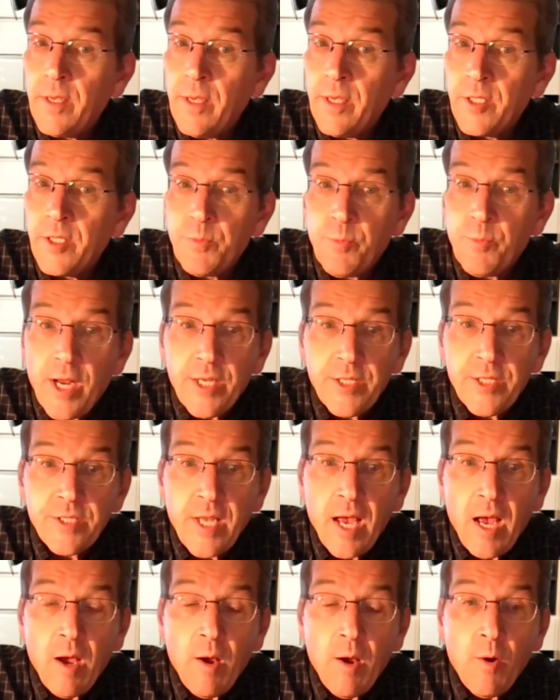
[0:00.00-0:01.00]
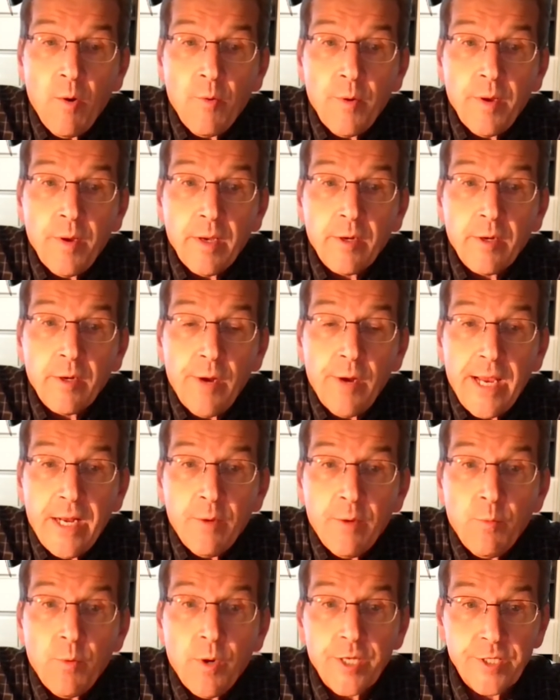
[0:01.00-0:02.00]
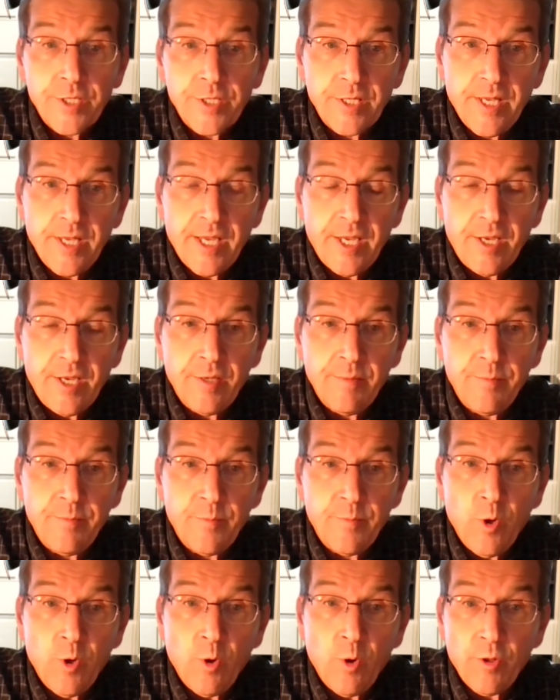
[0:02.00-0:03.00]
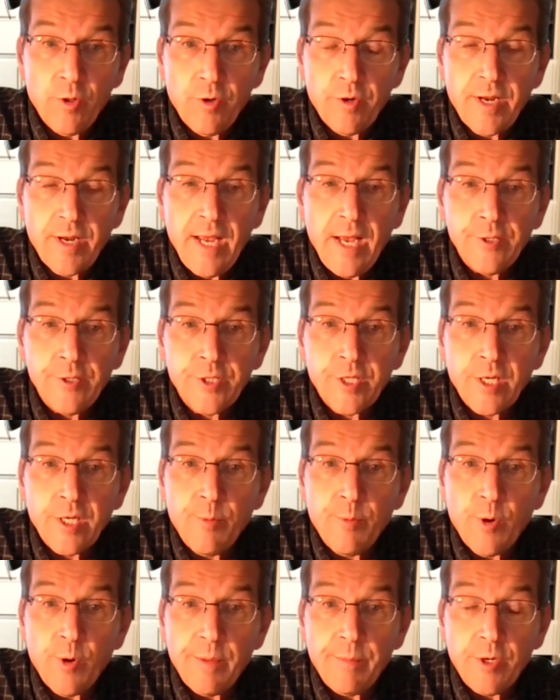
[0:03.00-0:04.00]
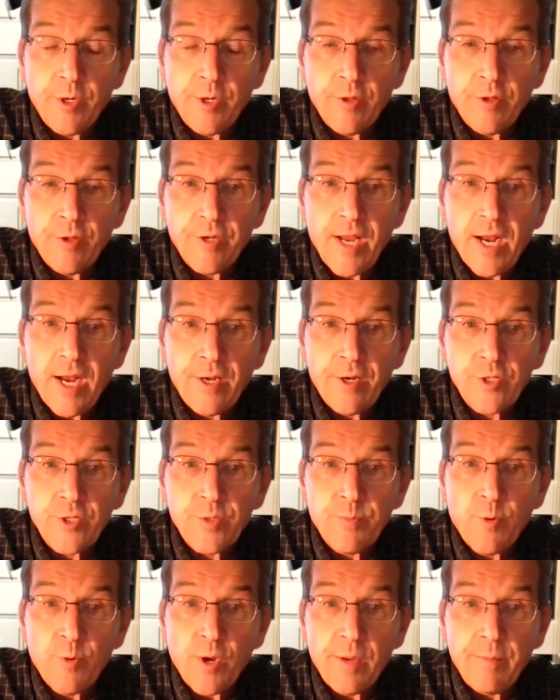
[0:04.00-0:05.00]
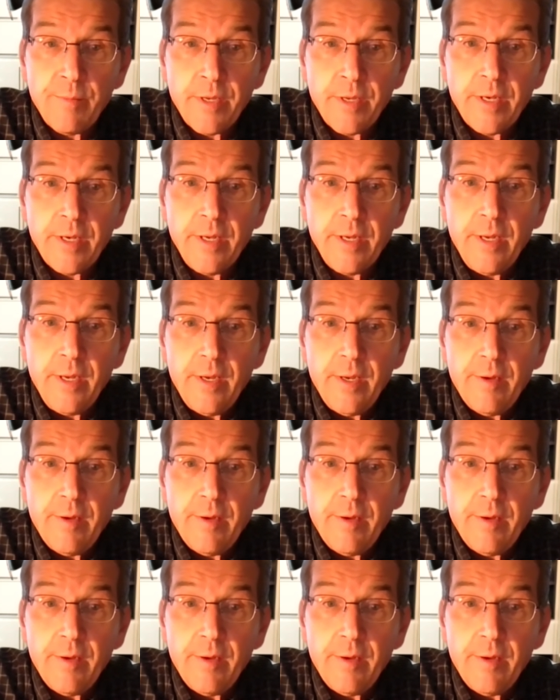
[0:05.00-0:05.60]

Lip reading: expressed how great it was that they could go to their counseling appointment or their doctor's appointment